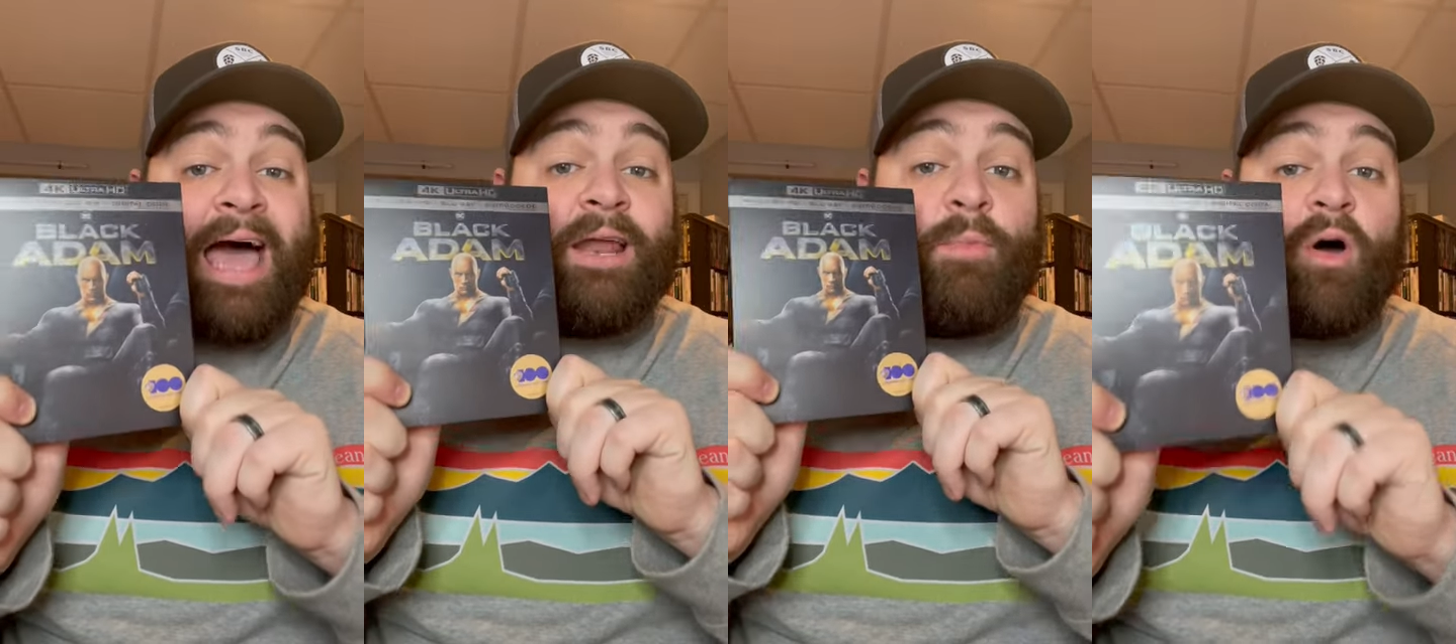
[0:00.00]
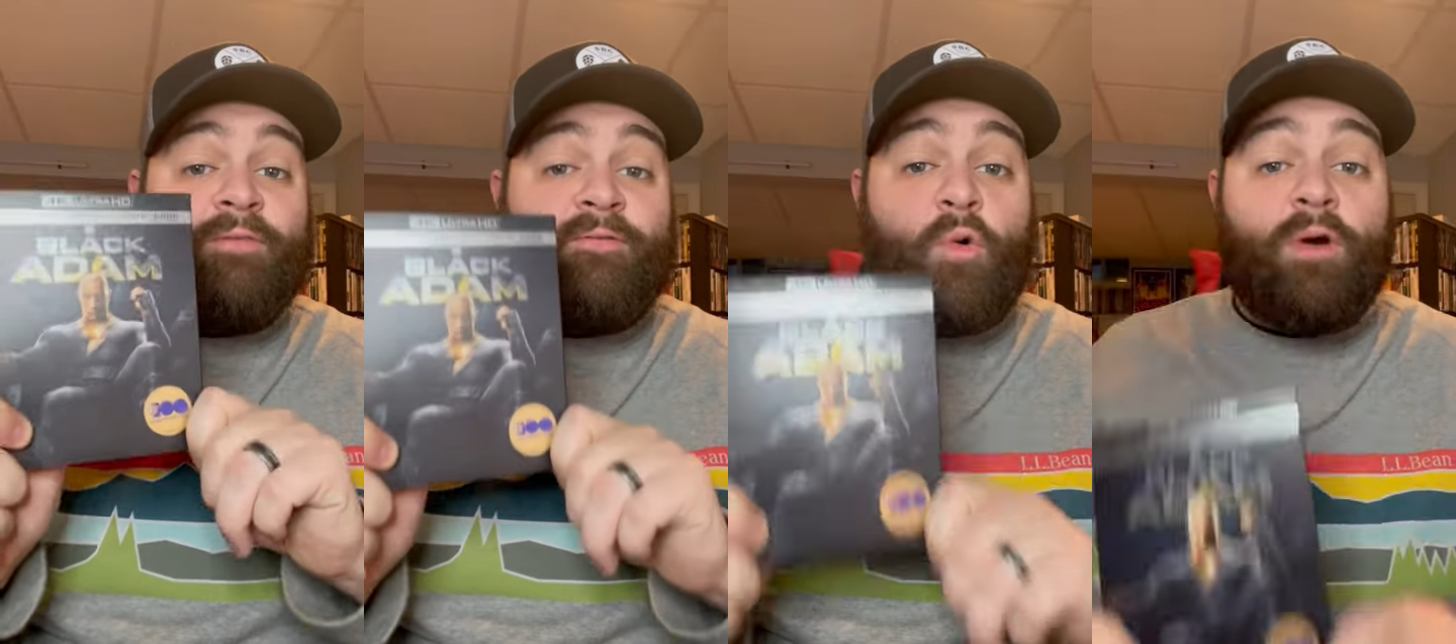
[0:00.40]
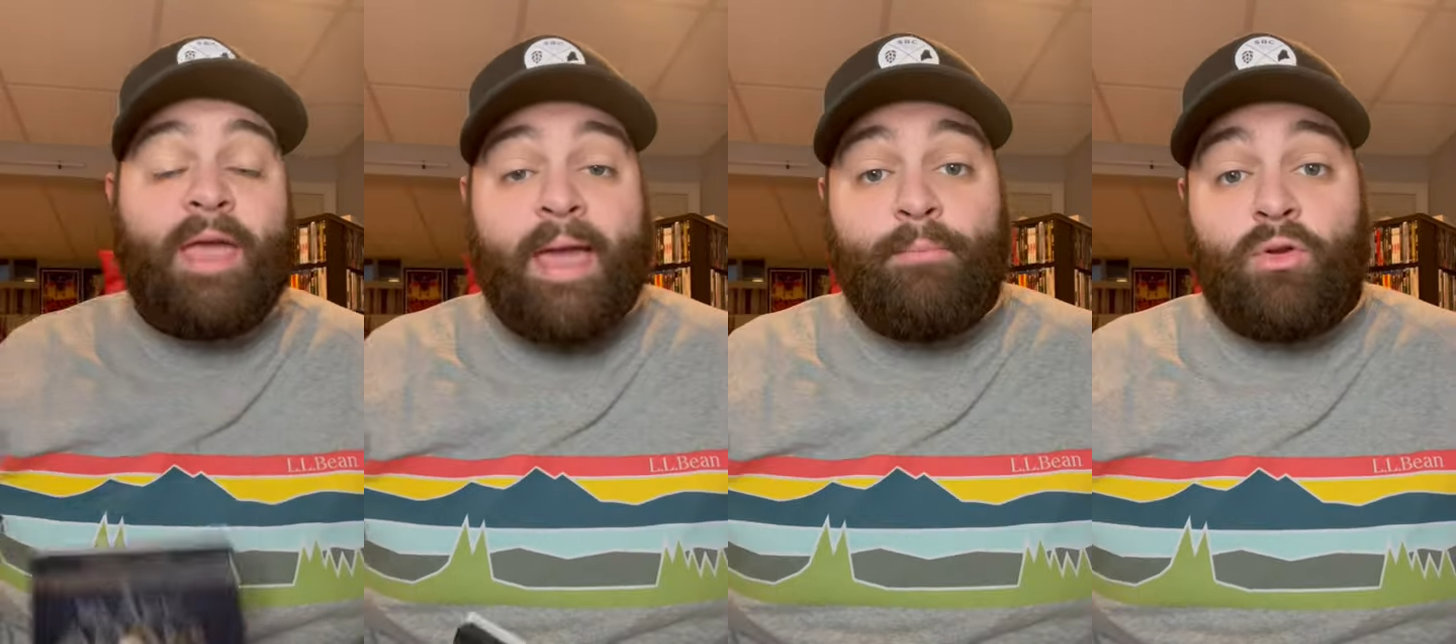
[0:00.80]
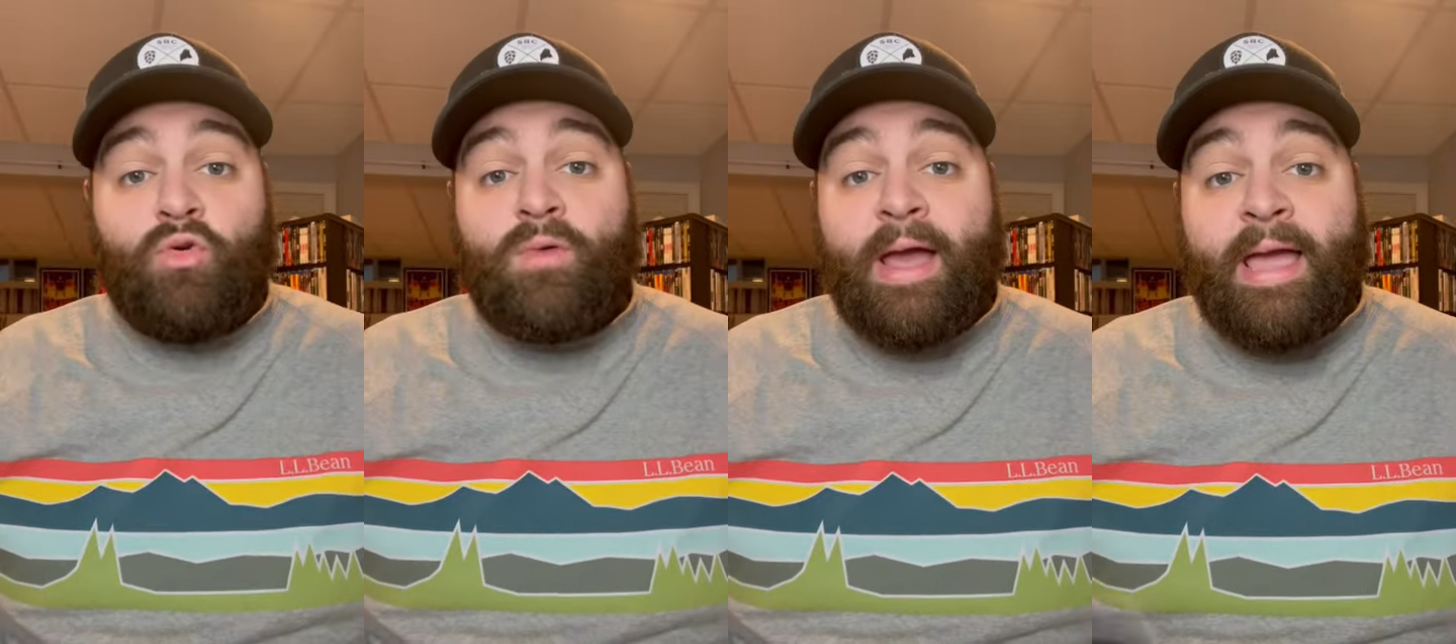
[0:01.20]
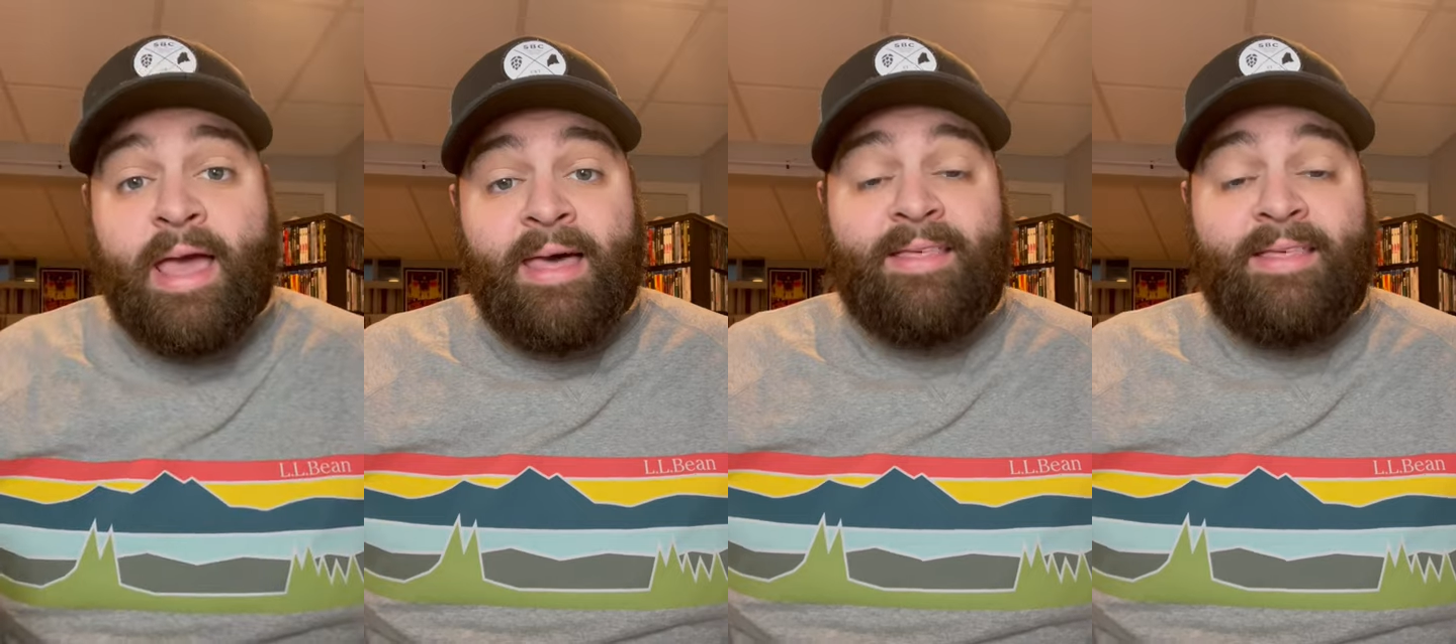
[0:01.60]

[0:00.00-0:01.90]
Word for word: Adam on 4K Blu ray.